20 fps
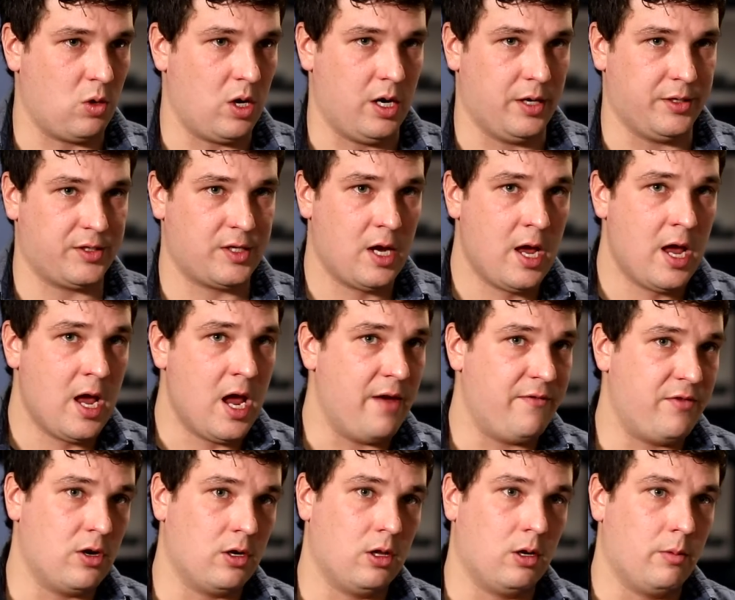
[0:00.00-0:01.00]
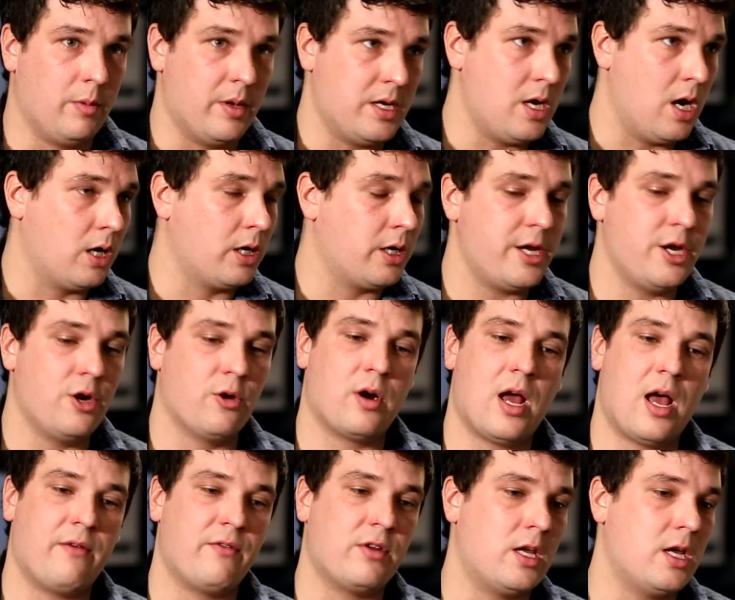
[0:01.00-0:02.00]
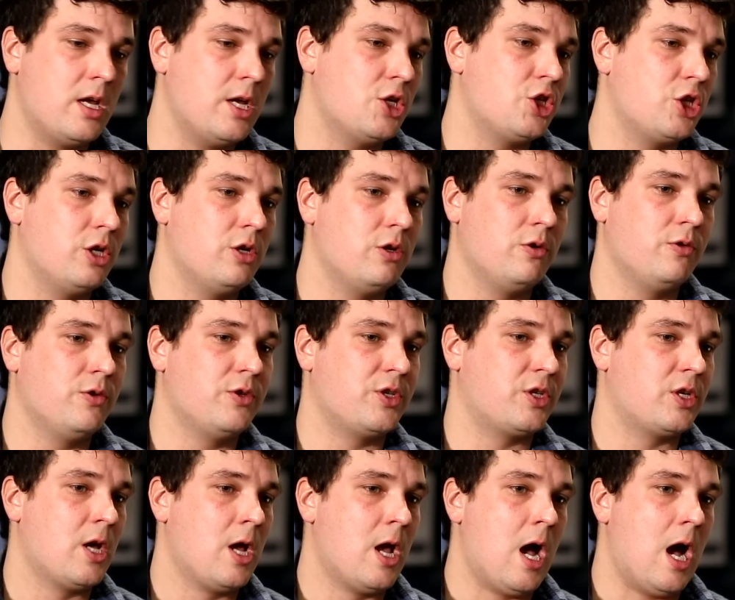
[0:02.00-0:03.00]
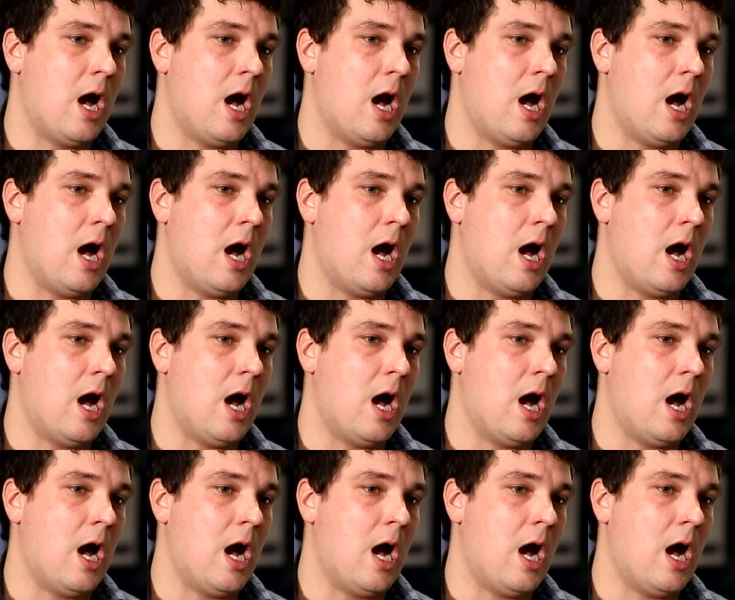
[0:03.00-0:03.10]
Whereas if you're a little bit younger, you don't have any issues,